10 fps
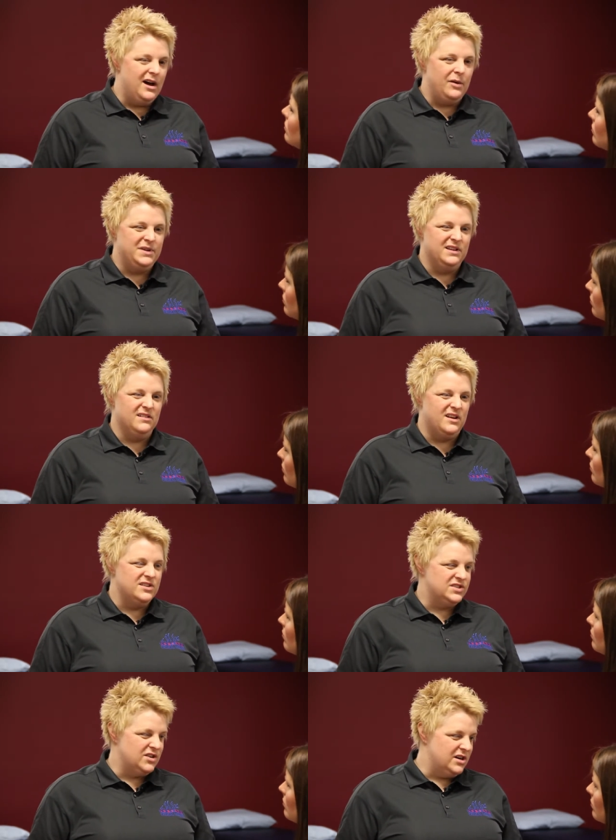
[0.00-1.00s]
getting a lot of
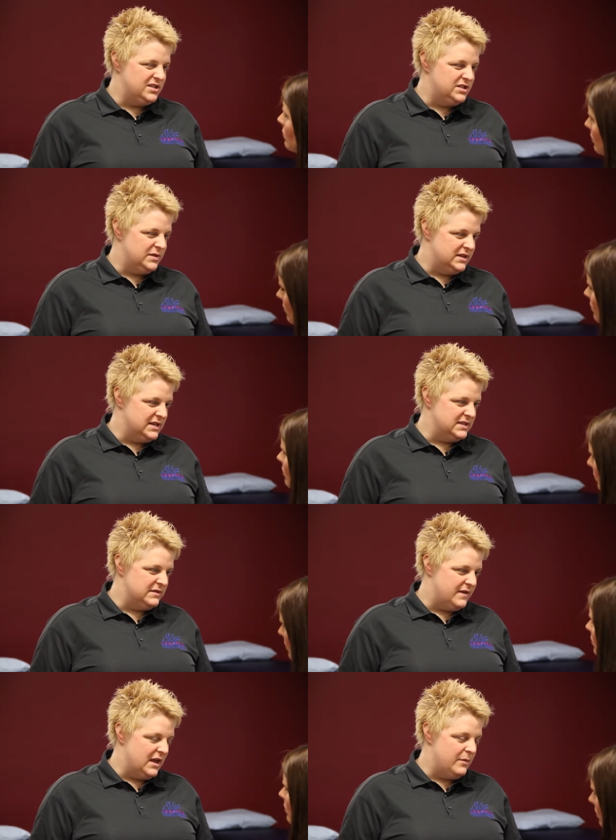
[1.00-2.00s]
the scar tissue and things
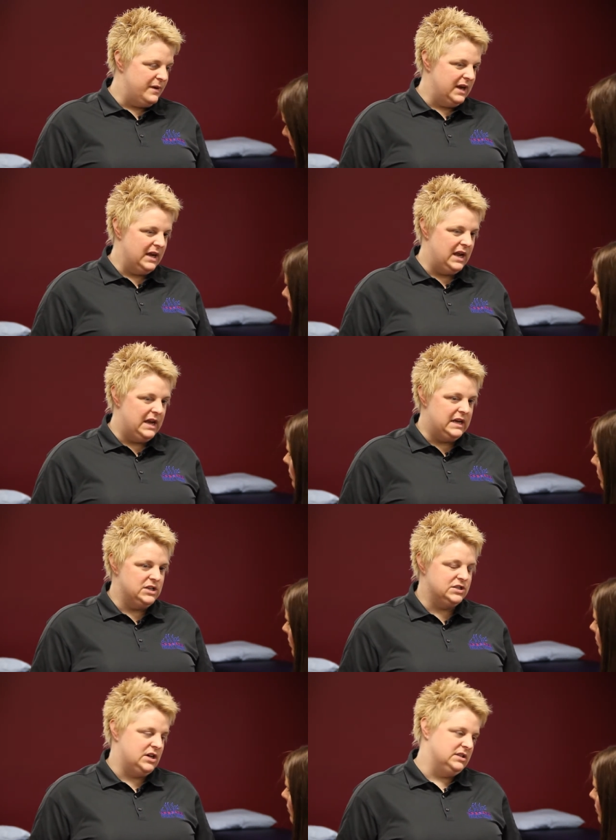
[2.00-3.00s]
developing, and it
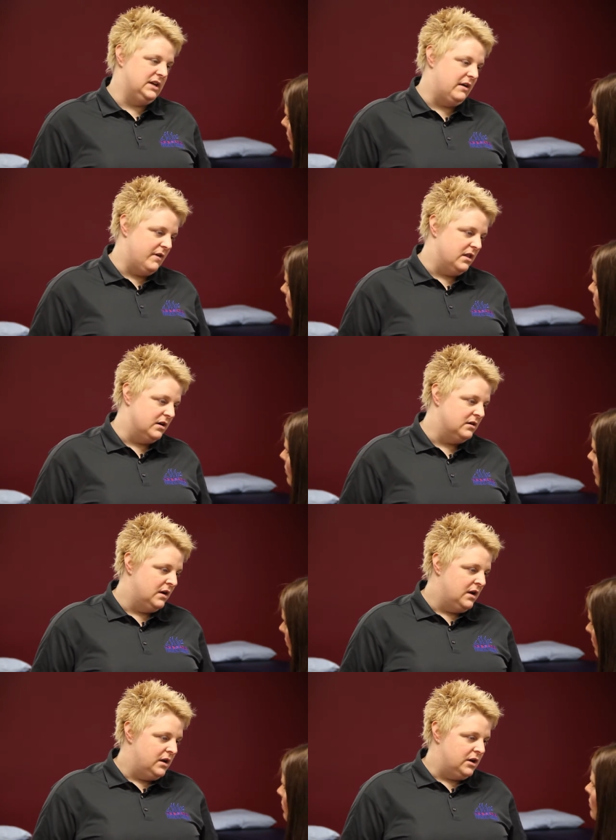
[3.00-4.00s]
can just cause a lot of other,
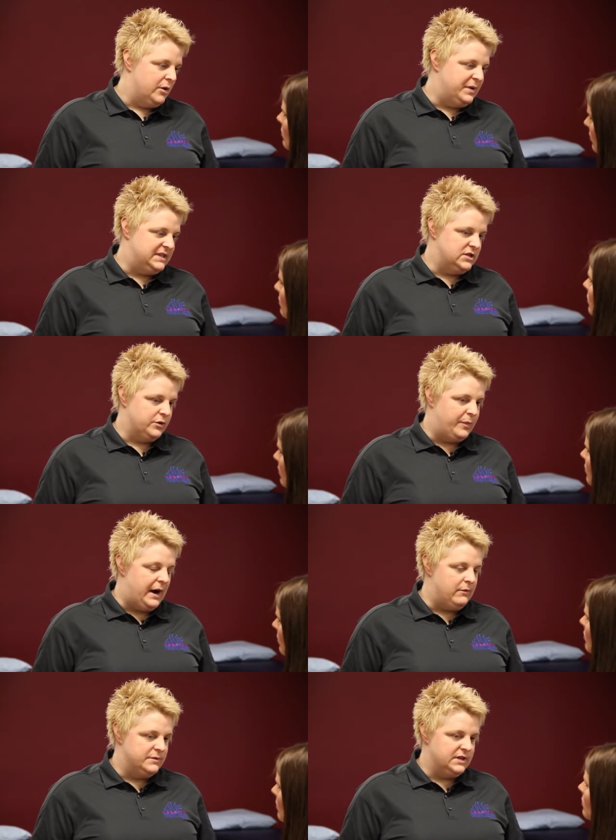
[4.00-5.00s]
potential
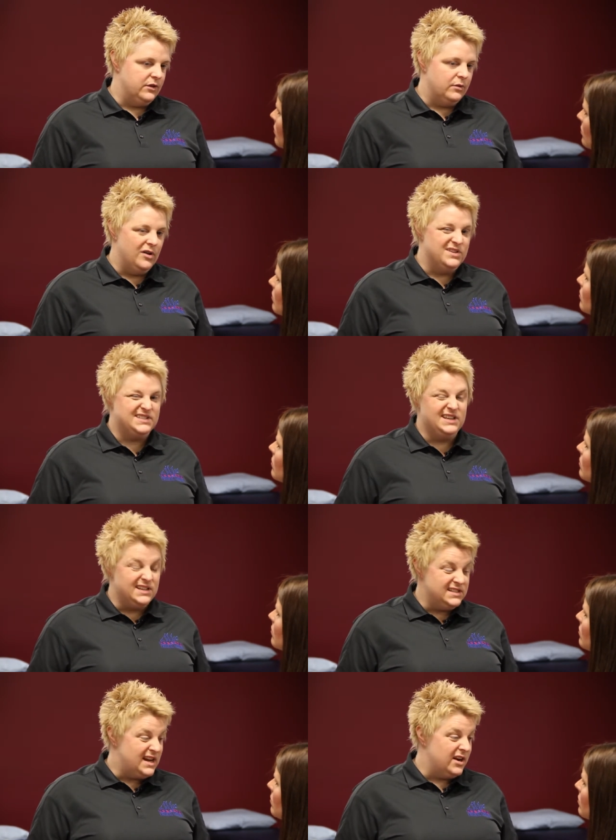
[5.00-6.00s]
problems down the road, the
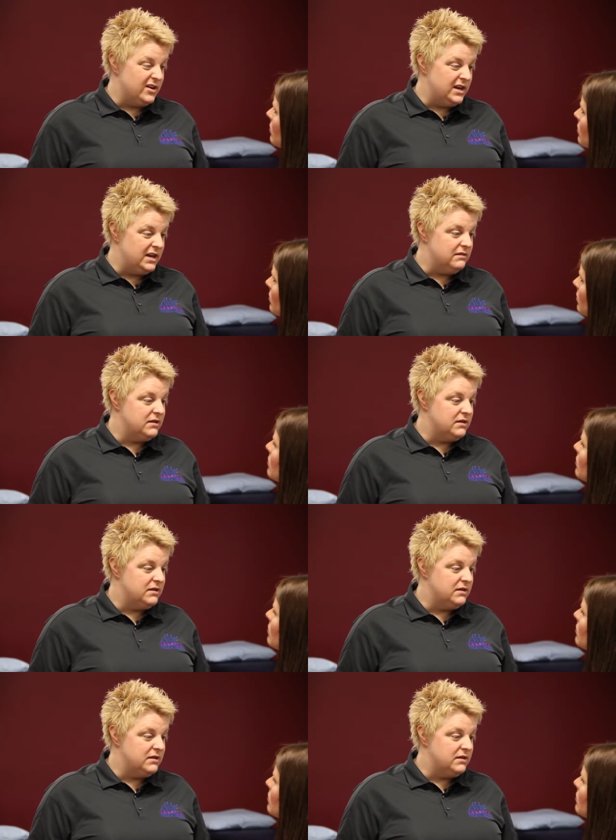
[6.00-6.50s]
skin integrity,